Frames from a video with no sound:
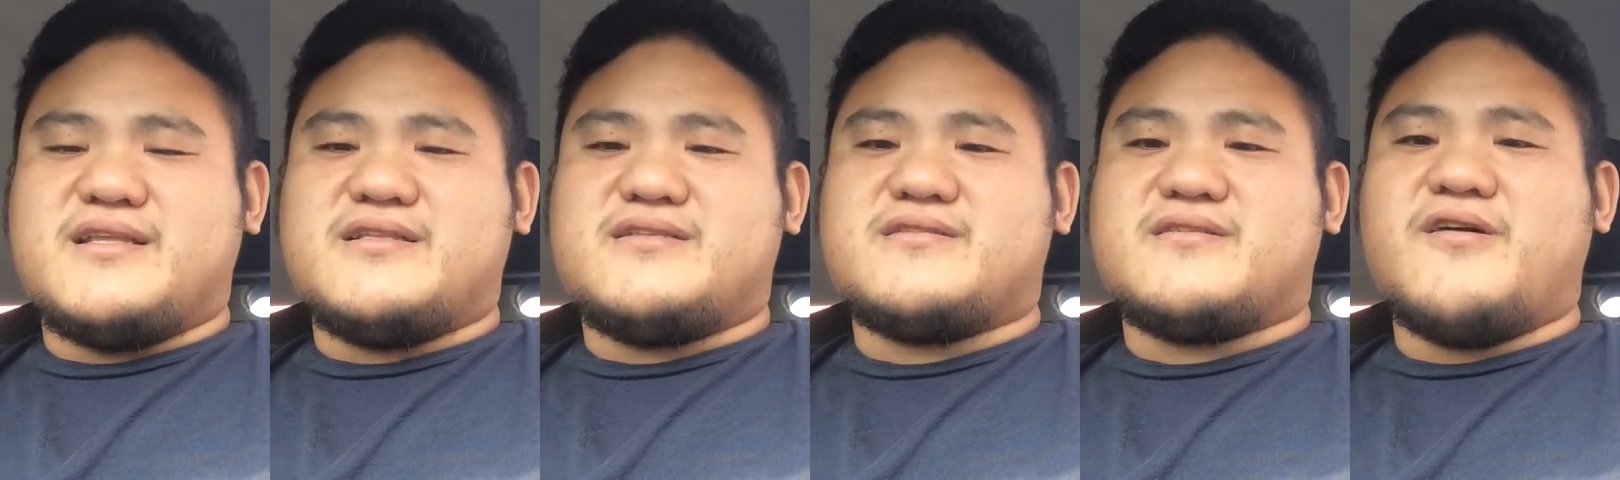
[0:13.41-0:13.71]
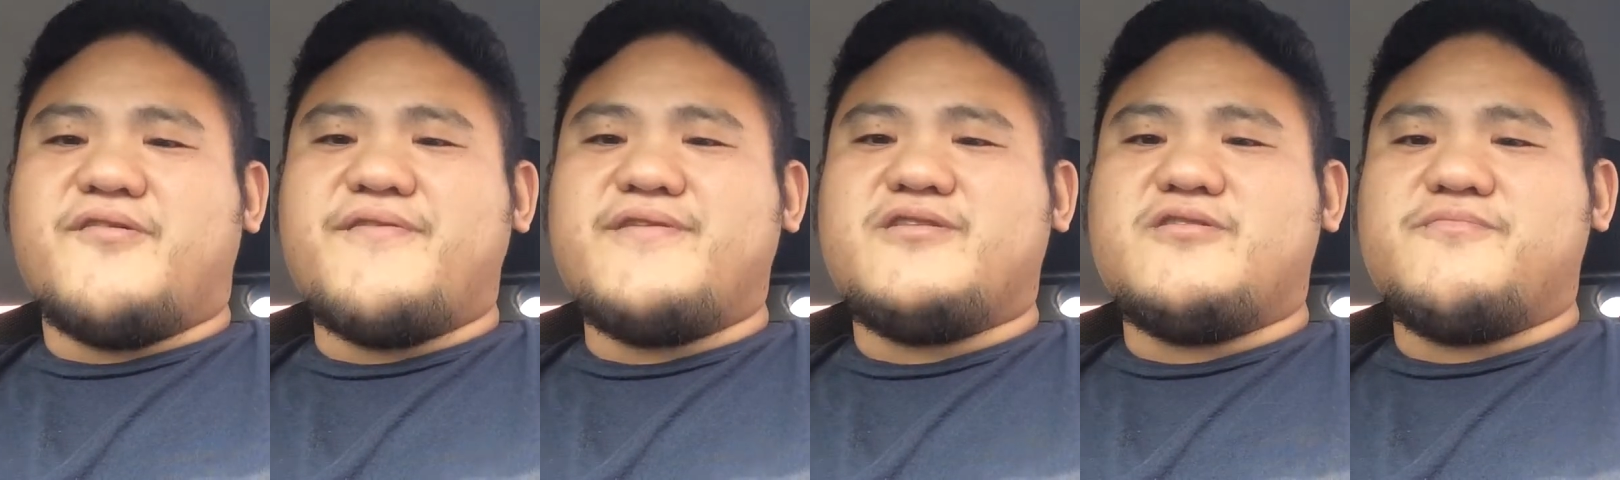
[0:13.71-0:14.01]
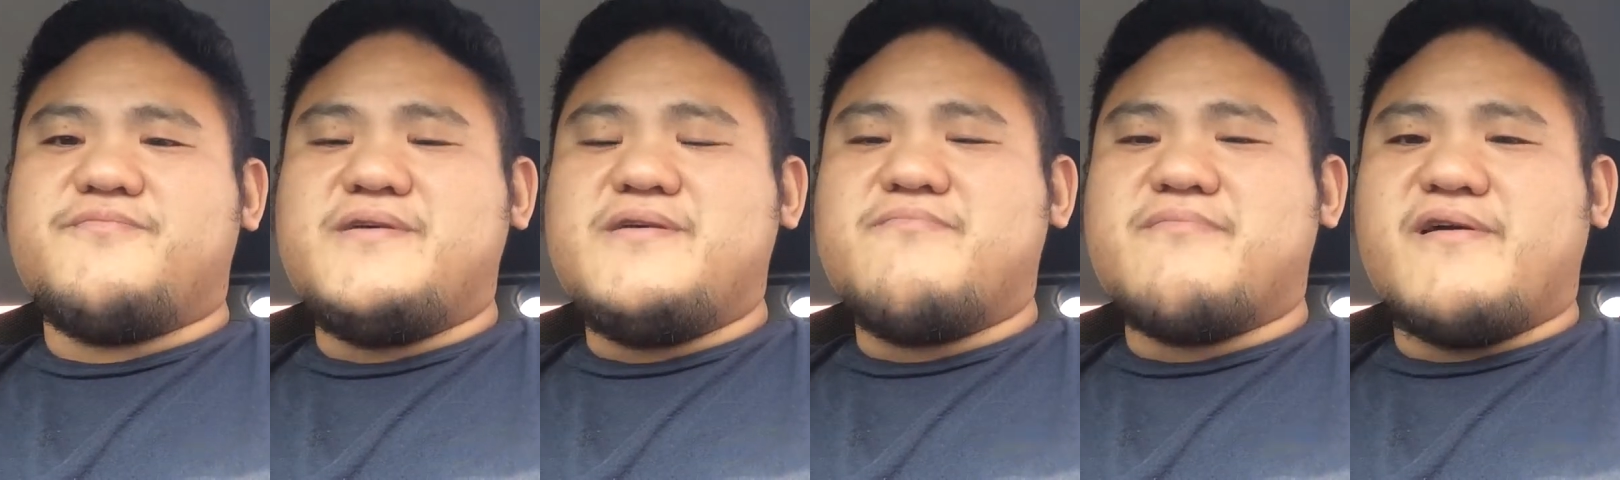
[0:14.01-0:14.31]
It's going to
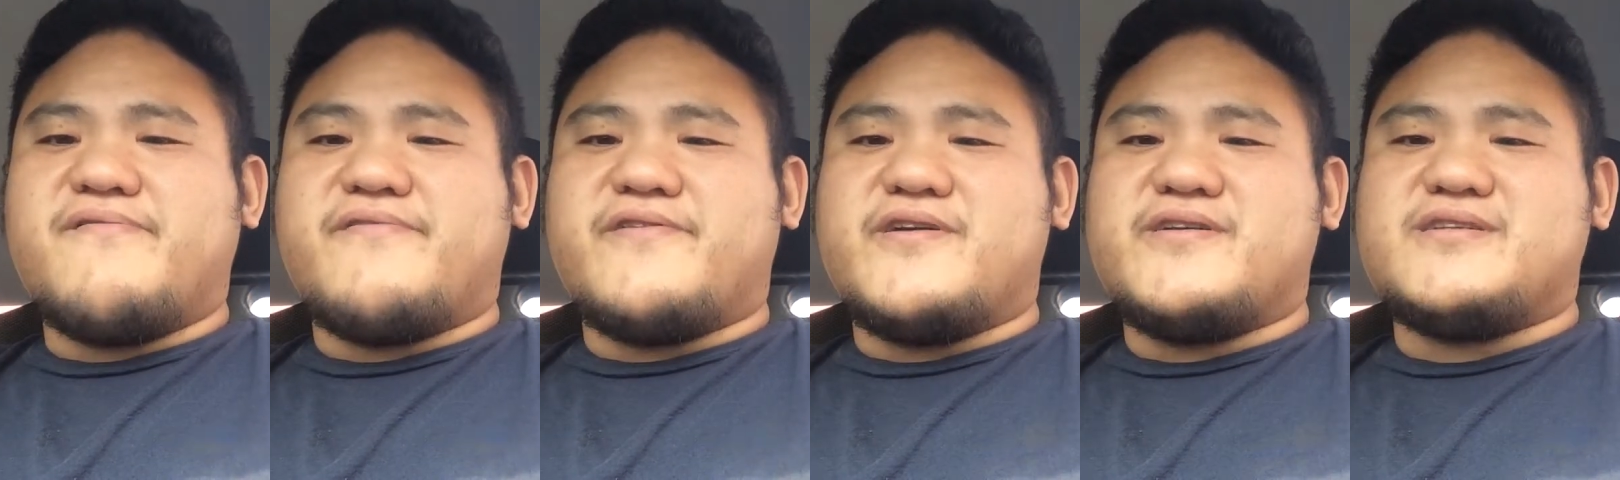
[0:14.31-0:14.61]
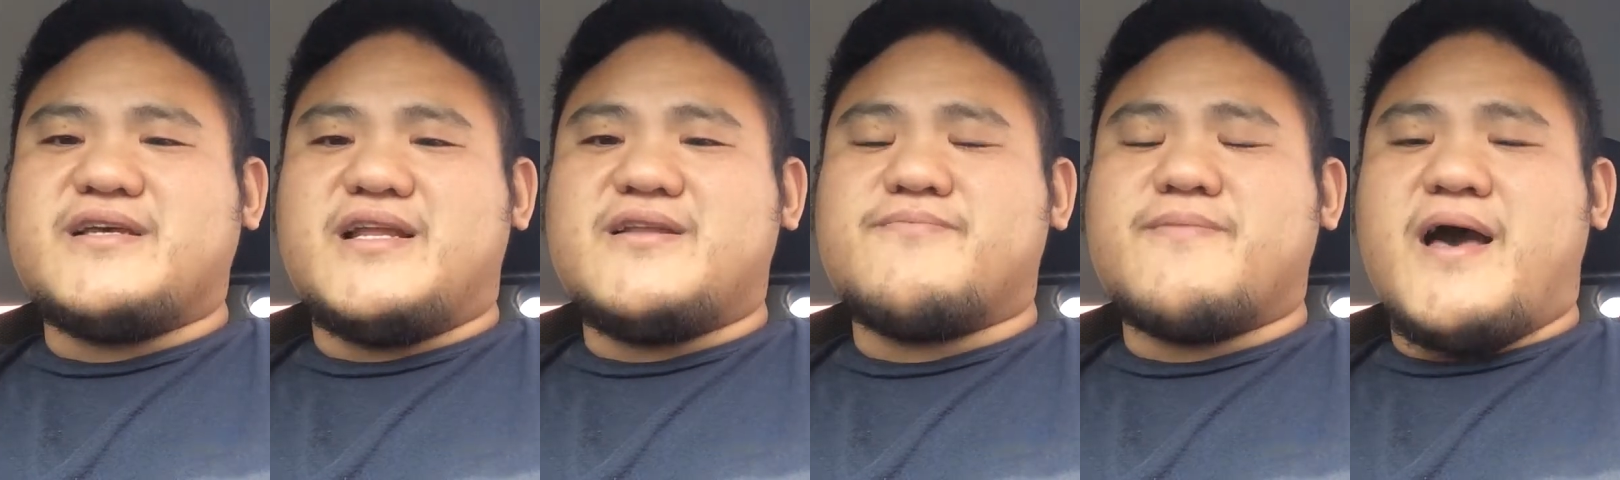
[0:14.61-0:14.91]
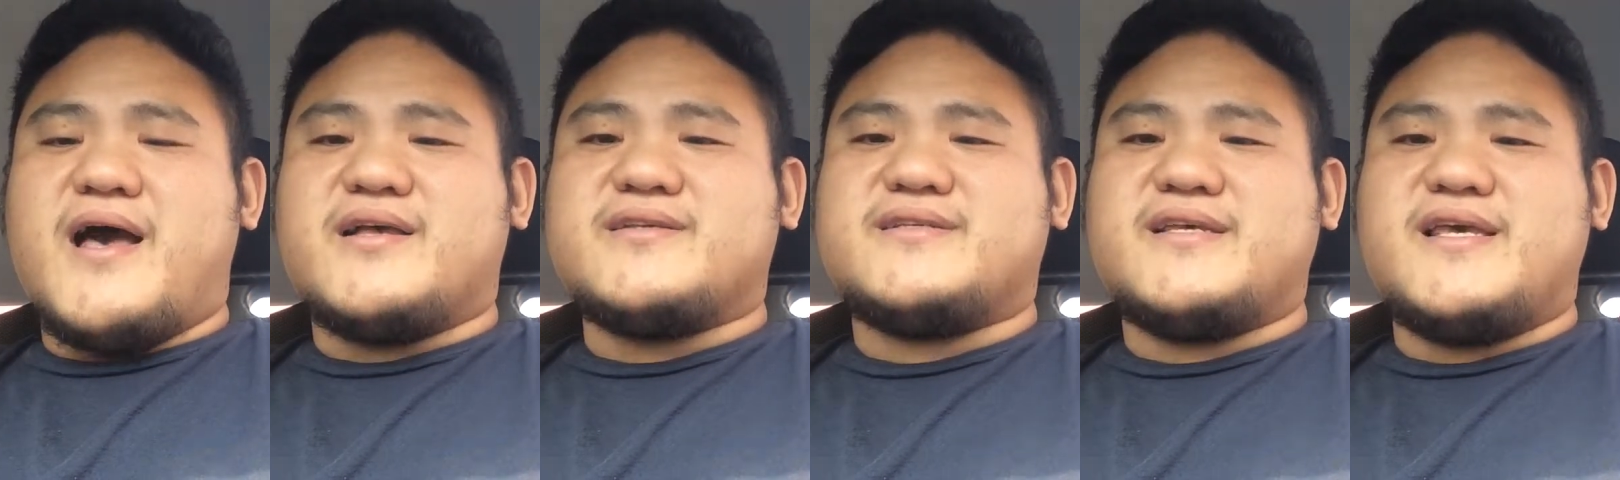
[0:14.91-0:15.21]
be my first
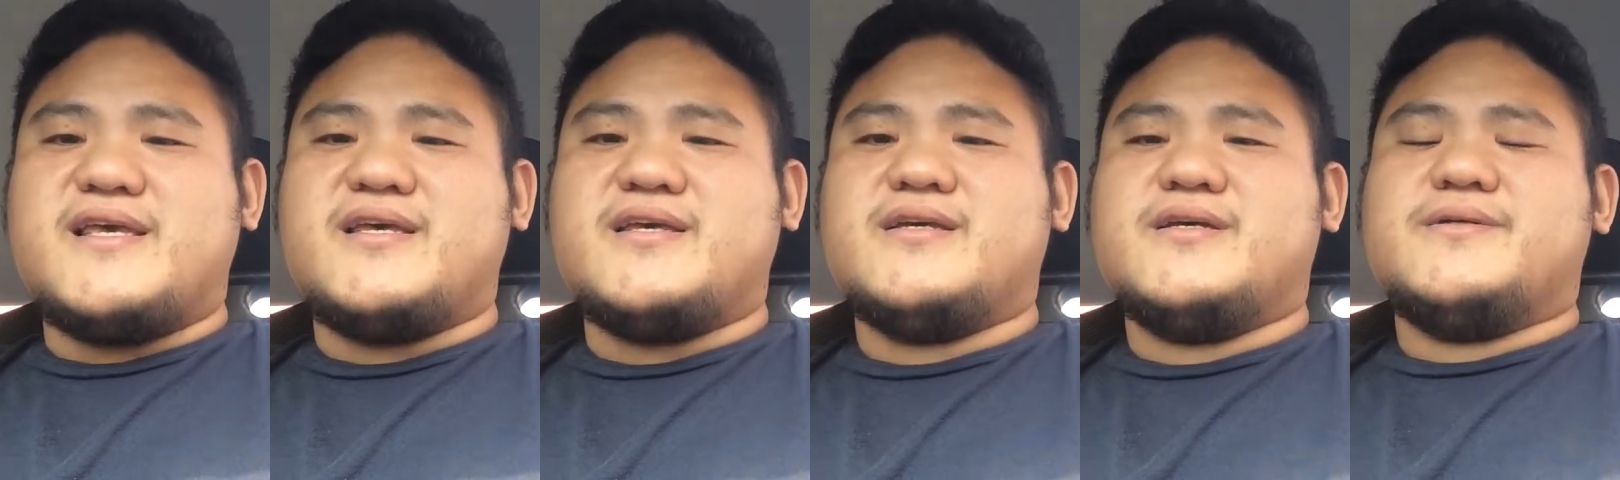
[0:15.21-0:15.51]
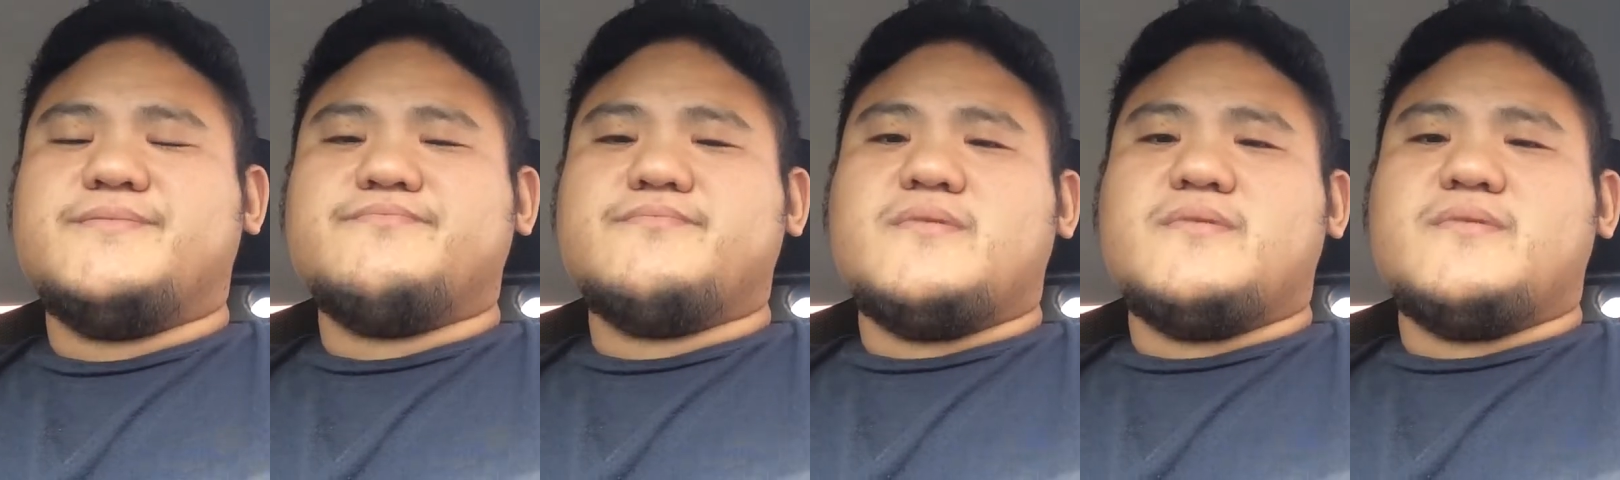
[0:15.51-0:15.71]
unboxing.